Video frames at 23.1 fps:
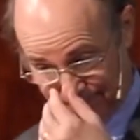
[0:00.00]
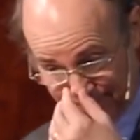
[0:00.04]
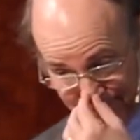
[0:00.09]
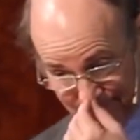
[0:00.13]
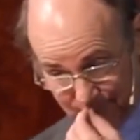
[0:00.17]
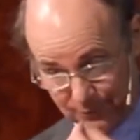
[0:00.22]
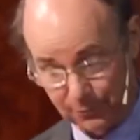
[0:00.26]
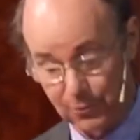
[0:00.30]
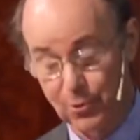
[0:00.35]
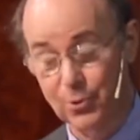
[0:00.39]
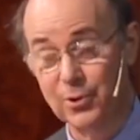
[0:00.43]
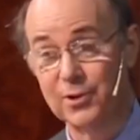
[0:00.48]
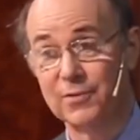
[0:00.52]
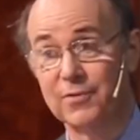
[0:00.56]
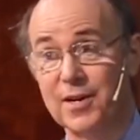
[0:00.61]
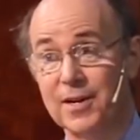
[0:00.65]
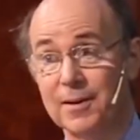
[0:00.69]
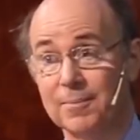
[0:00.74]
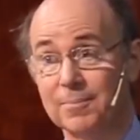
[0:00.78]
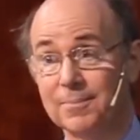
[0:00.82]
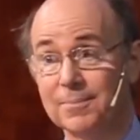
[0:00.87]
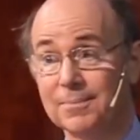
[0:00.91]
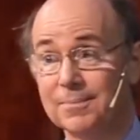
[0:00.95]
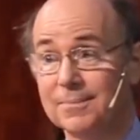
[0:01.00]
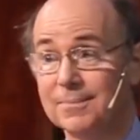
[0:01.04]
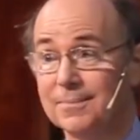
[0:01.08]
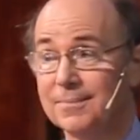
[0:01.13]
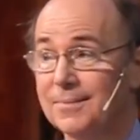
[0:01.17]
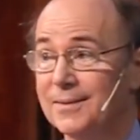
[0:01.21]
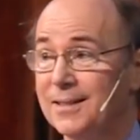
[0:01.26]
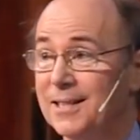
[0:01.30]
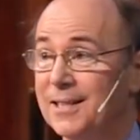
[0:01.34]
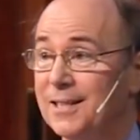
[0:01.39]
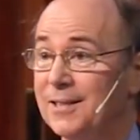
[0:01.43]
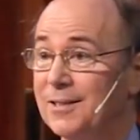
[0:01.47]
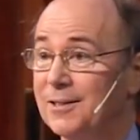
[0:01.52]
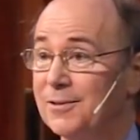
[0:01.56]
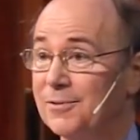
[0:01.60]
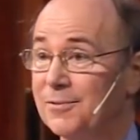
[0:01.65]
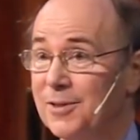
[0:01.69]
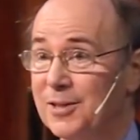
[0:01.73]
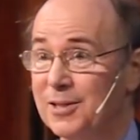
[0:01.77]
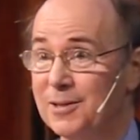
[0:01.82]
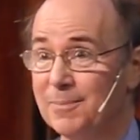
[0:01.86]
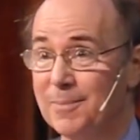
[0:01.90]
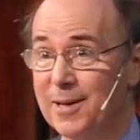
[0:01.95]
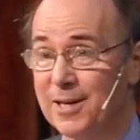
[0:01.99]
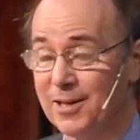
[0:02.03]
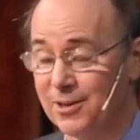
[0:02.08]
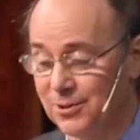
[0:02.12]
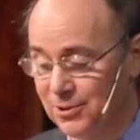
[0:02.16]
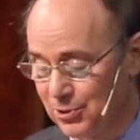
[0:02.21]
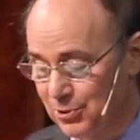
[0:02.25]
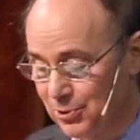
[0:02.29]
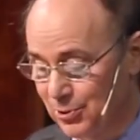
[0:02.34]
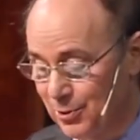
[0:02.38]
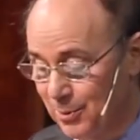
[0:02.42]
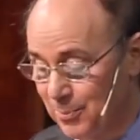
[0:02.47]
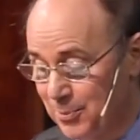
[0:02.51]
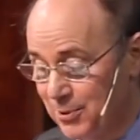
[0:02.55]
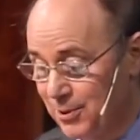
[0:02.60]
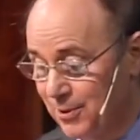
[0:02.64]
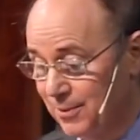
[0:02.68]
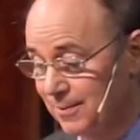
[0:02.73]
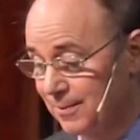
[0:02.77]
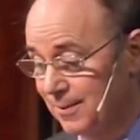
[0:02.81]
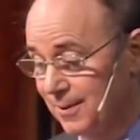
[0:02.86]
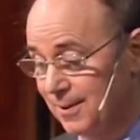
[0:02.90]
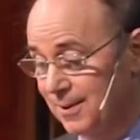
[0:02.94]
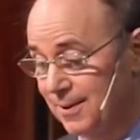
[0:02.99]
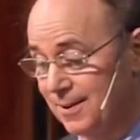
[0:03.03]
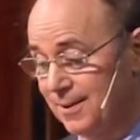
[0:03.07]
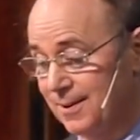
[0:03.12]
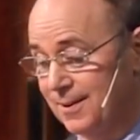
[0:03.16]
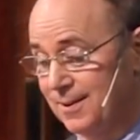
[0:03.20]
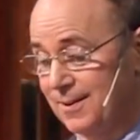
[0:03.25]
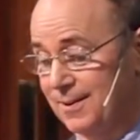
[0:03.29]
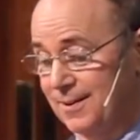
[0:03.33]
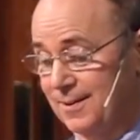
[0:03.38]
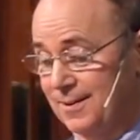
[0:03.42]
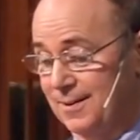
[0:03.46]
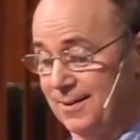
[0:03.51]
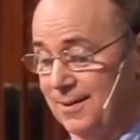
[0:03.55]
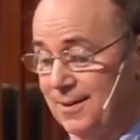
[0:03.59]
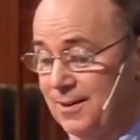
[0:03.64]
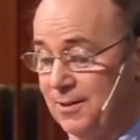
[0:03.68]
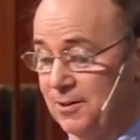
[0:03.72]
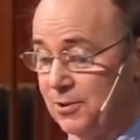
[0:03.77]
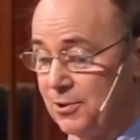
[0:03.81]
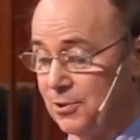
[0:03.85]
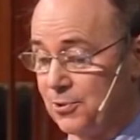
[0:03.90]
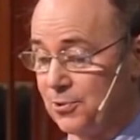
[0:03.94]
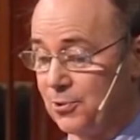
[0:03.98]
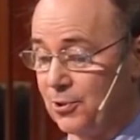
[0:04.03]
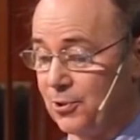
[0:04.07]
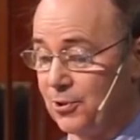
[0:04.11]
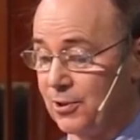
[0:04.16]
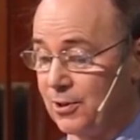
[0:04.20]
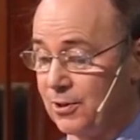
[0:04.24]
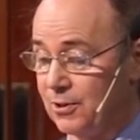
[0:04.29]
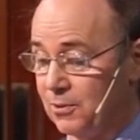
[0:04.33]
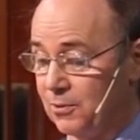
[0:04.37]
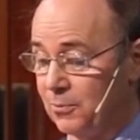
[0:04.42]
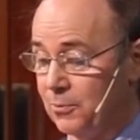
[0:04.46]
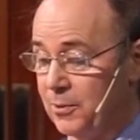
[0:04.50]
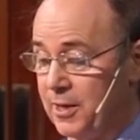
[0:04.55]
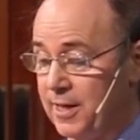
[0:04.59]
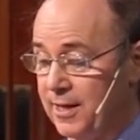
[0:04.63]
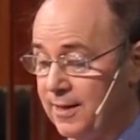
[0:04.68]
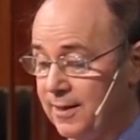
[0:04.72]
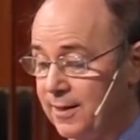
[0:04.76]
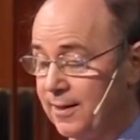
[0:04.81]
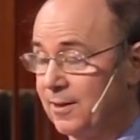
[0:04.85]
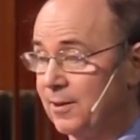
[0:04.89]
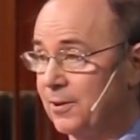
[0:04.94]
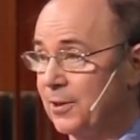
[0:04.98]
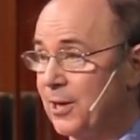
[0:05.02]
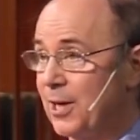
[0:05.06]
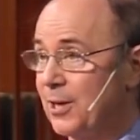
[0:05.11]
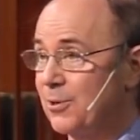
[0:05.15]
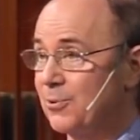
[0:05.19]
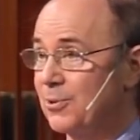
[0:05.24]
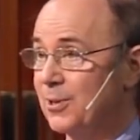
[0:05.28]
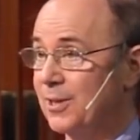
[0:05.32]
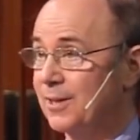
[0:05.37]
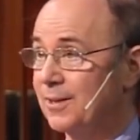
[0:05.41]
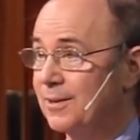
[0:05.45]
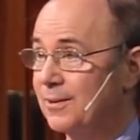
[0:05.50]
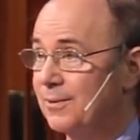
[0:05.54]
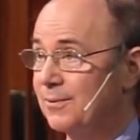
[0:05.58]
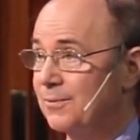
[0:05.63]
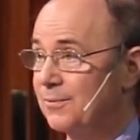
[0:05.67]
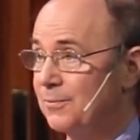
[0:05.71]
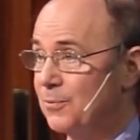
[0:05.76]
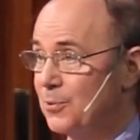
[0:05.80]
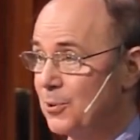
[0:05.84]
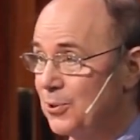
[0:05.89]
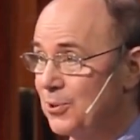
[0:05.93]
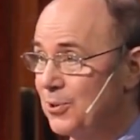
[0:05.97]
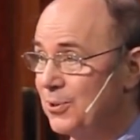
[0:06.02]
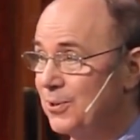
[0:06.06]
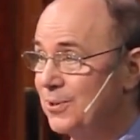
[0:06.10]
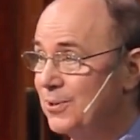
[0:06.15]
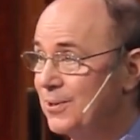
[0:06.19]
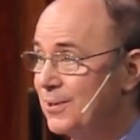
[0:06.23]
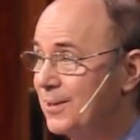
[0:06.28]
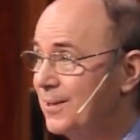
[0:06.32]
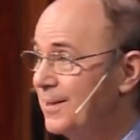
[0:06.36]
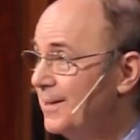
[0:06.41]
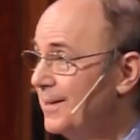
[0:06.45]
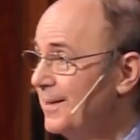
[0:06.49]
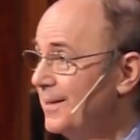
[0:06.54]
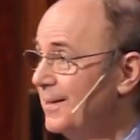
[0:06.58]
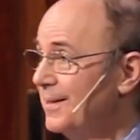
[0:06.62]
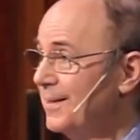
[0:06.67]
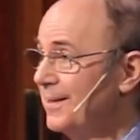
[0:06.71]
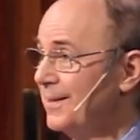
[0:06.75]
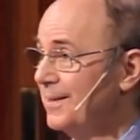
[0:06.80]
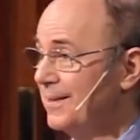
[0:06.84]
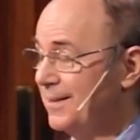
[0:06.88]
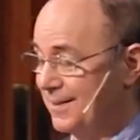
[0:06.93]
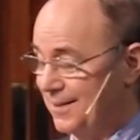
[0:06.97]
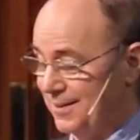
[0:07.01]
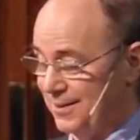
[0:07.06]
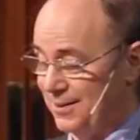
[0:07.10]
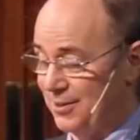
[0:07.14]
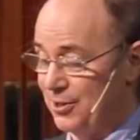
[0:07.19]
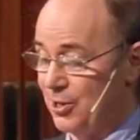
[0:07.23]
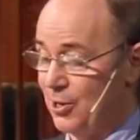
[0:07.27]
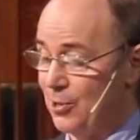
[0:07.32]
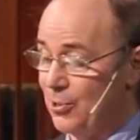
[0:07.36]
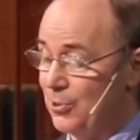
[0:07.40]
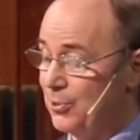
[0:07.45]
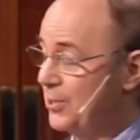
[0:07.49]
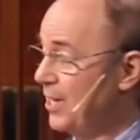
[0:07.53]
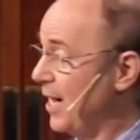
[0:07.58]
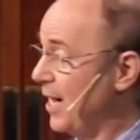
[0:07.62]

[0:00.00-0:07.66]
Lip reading: 4 of them in our fundamental description: the strong, weak, and electric forces. Those